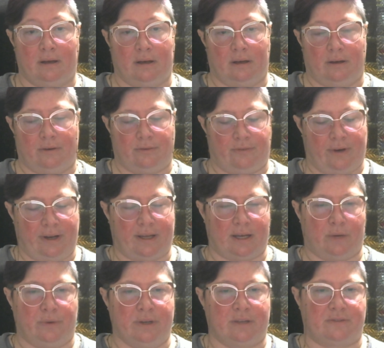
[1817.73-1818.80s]
Funny, I
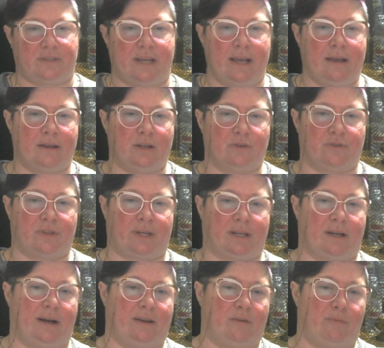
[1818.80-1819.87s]
wouldn't have taken you for that
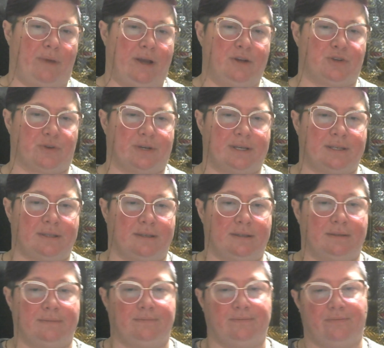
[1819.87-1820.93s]
kind of patriot.
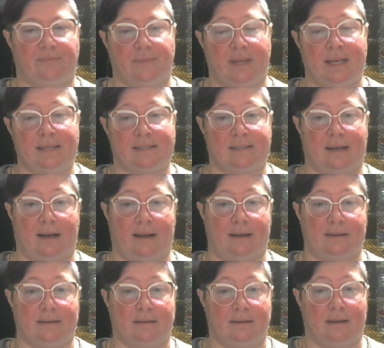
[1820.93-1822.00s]
He
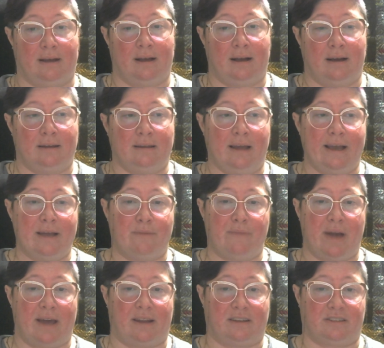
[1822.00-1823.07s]
sighed. Laia
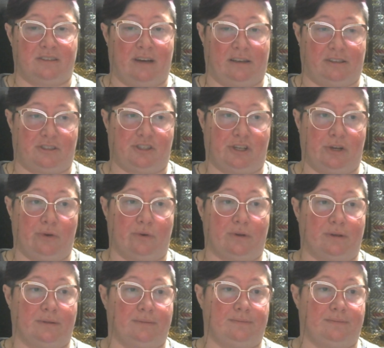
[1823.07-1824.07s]
managed not to choke.